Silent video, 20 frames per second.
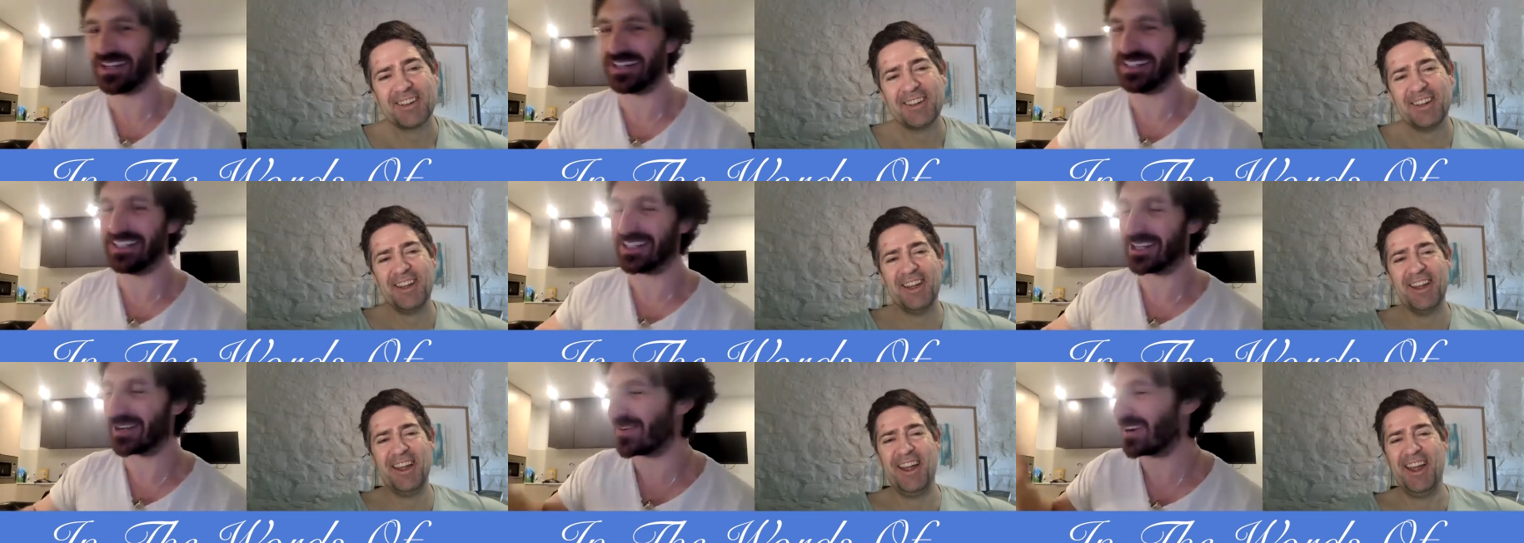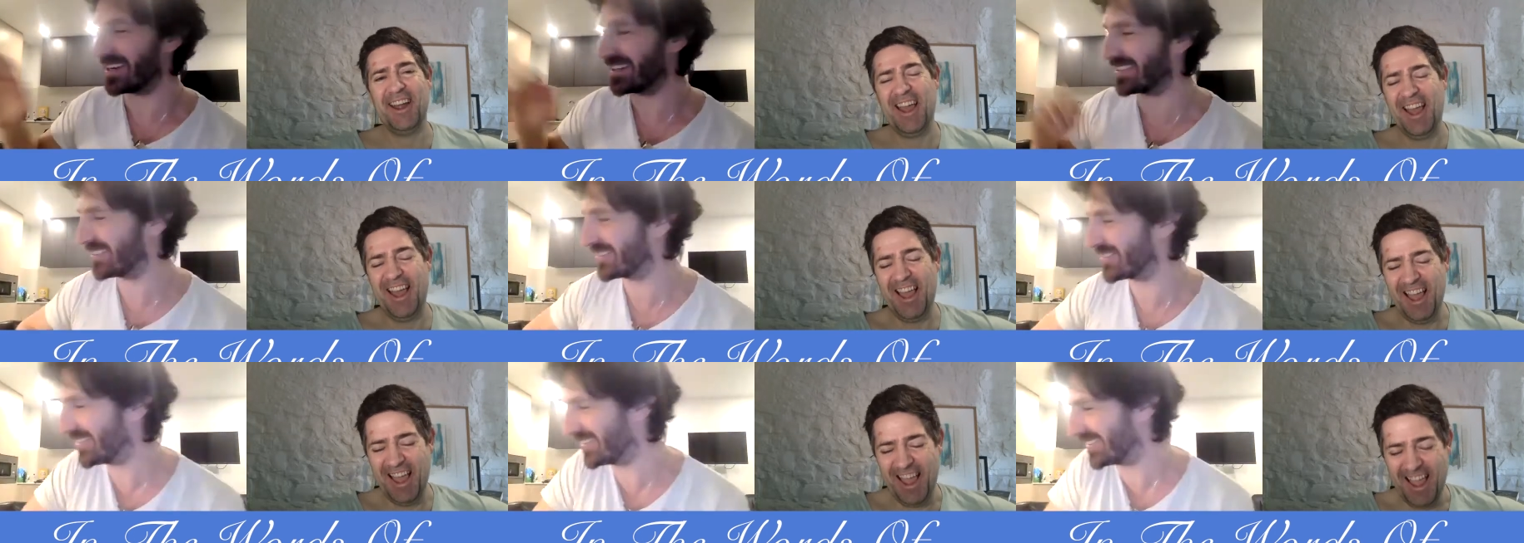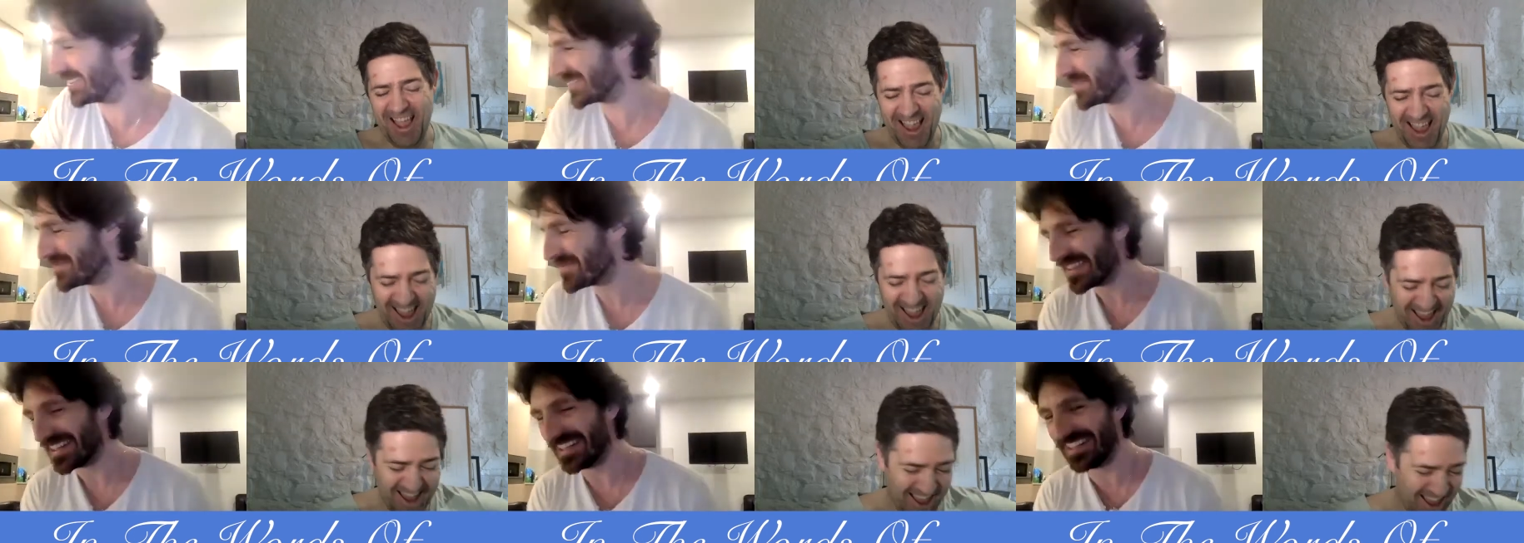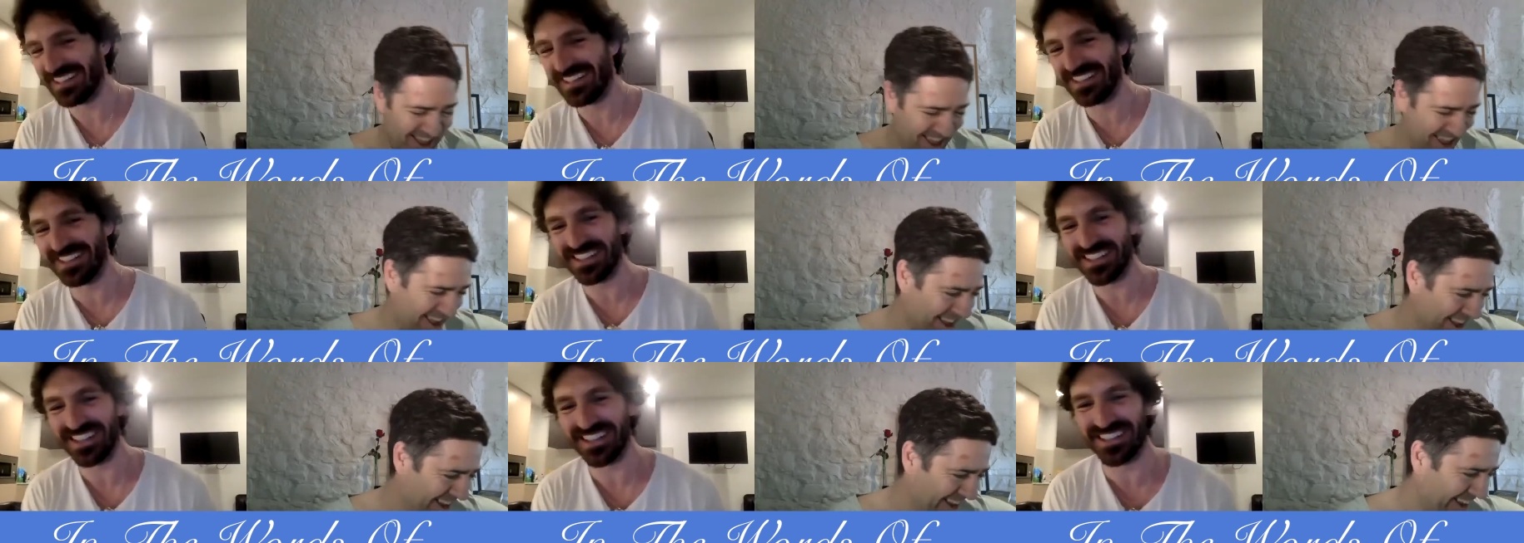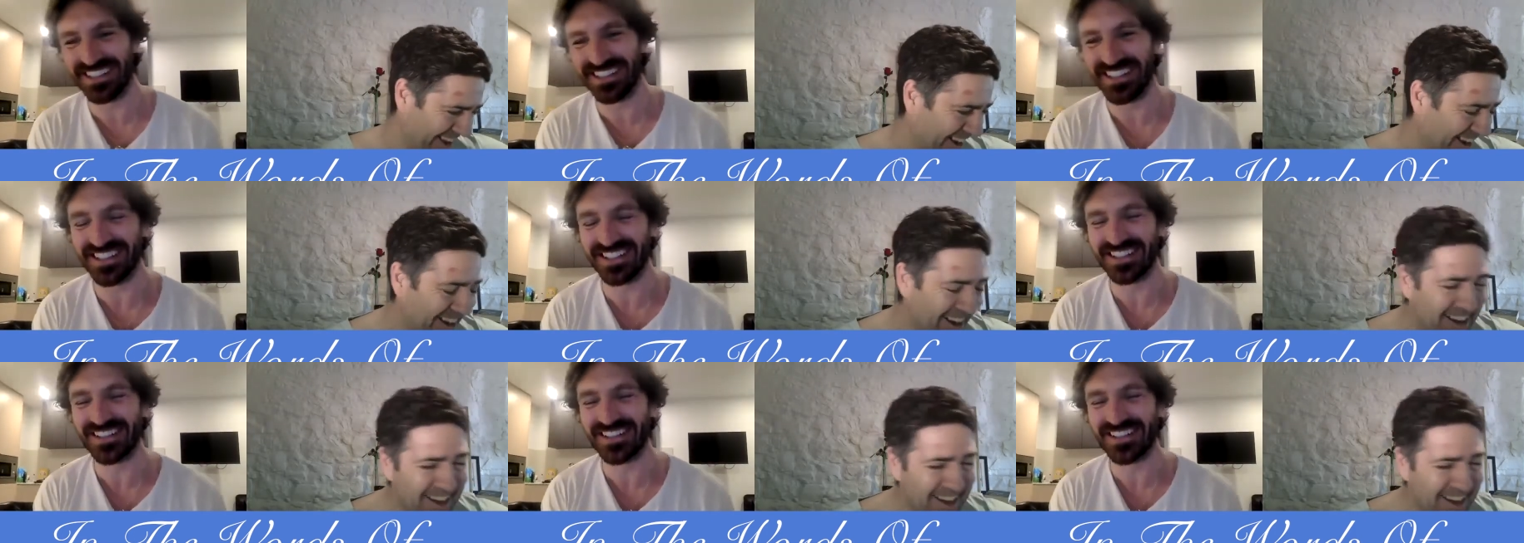Speaker 1: idea. Go back.